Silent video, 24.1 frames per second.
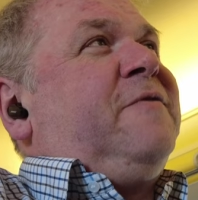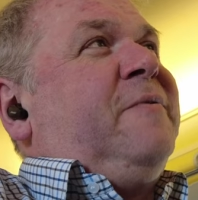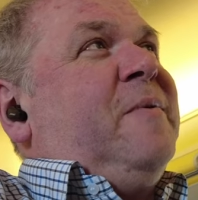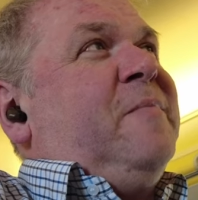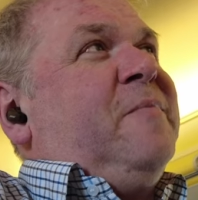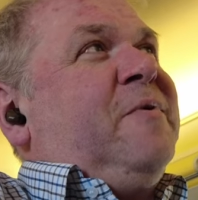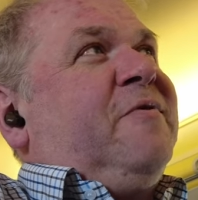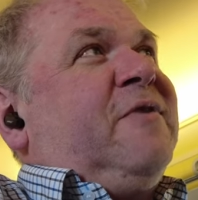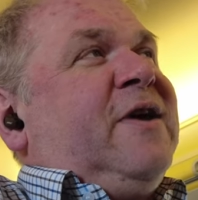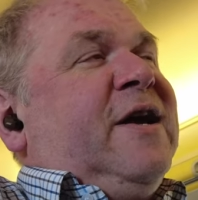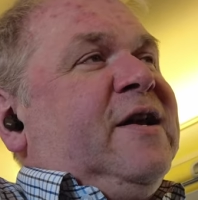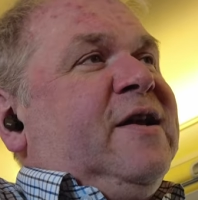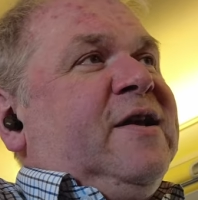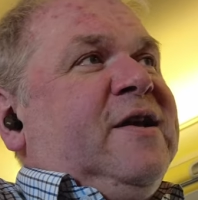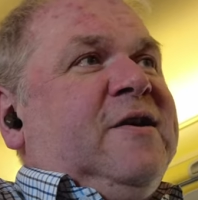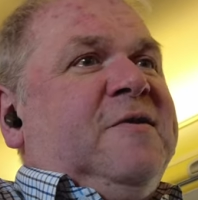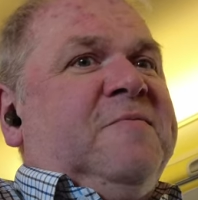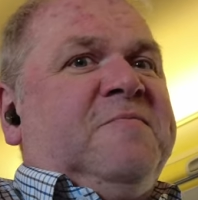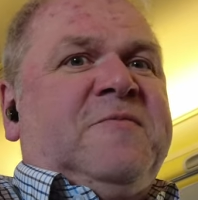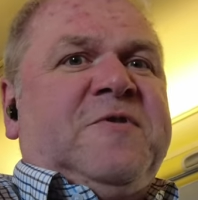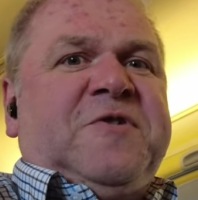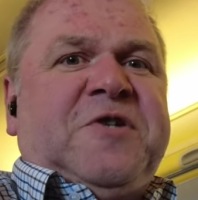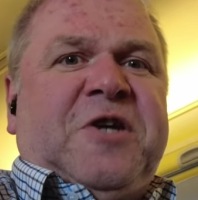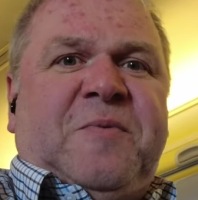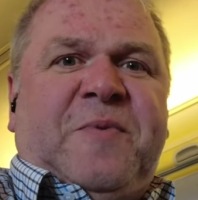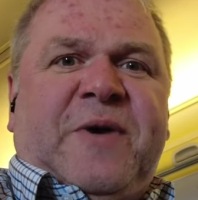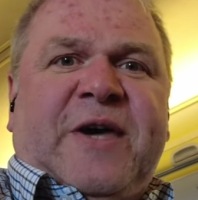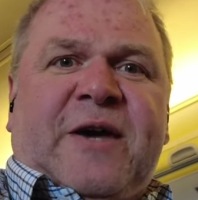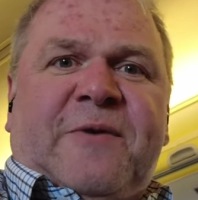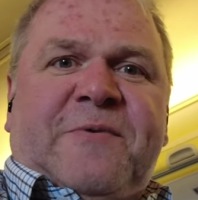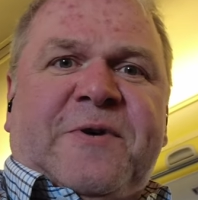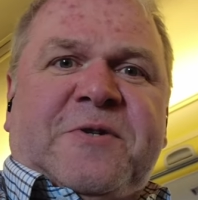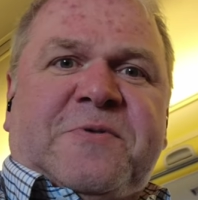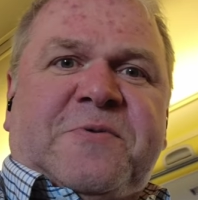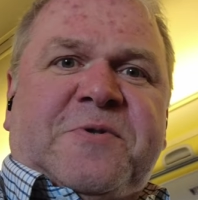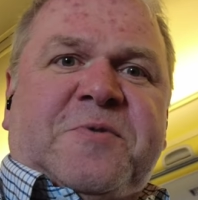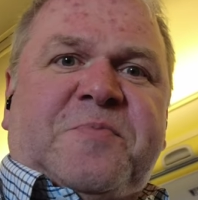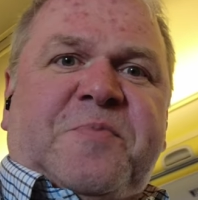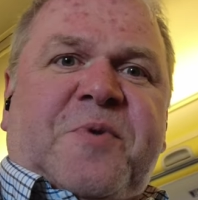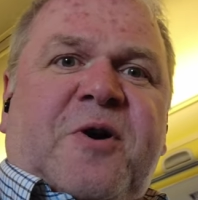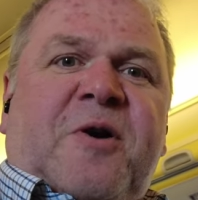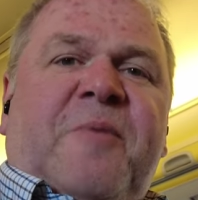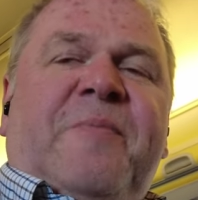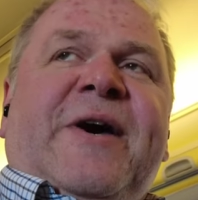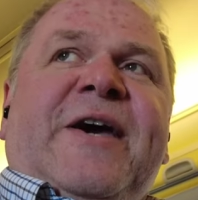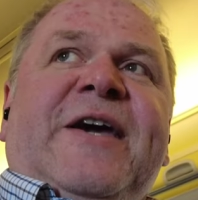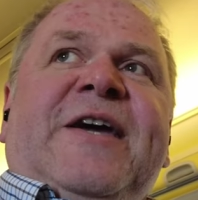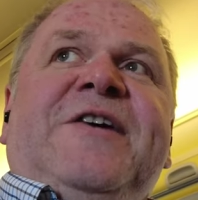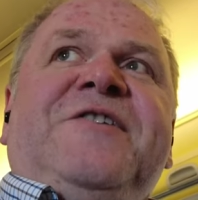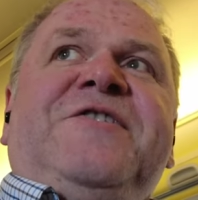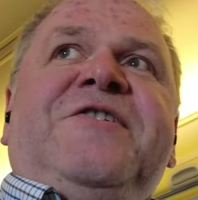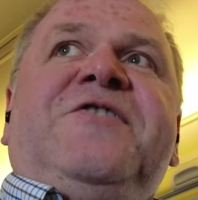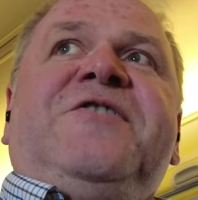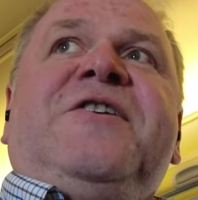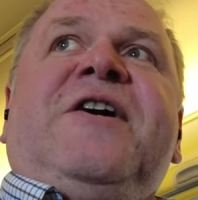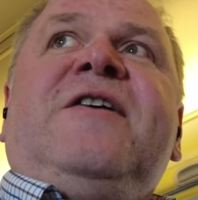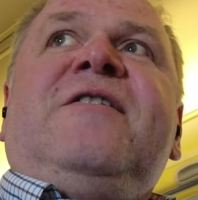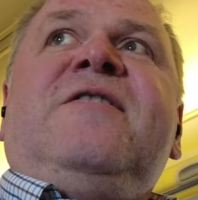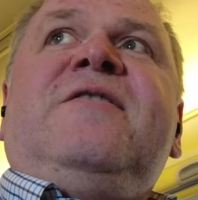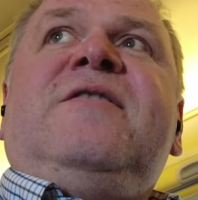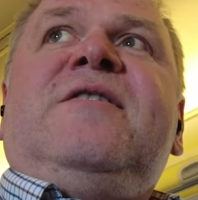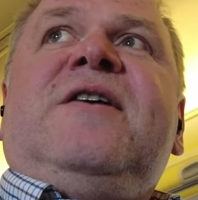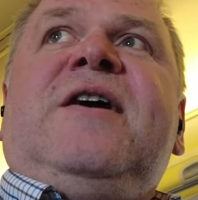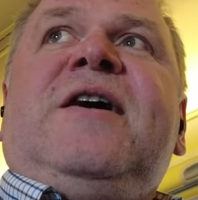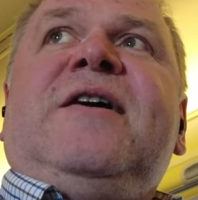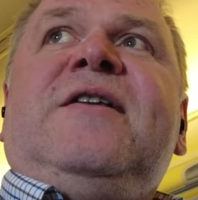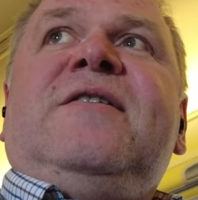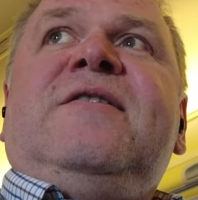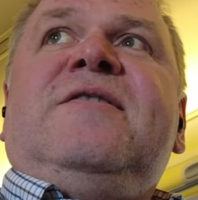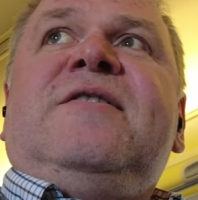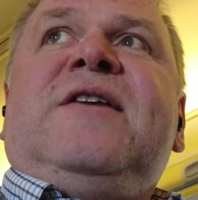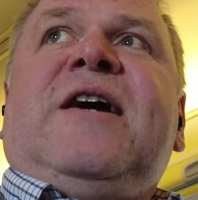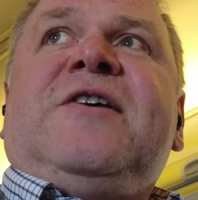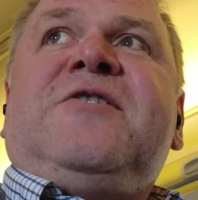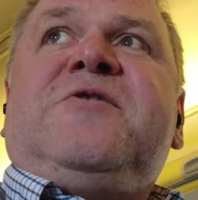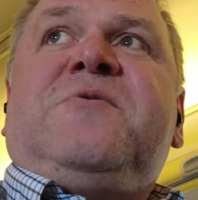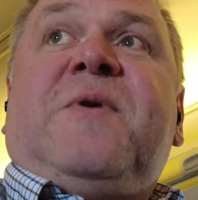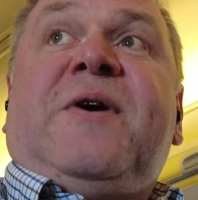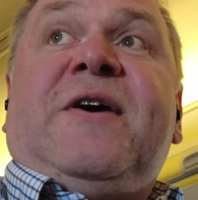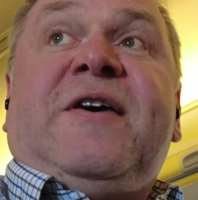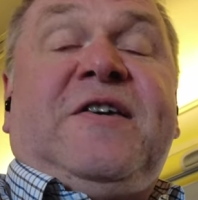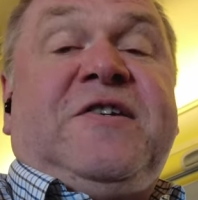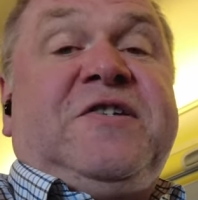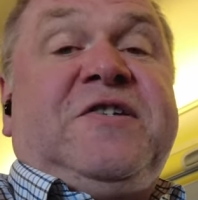the flight today down to Gran Canaria with Ryanair.